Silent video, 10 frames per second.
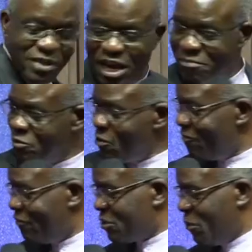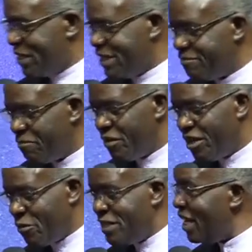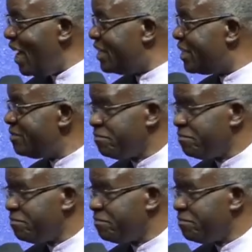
I'm on what, verse what? 28.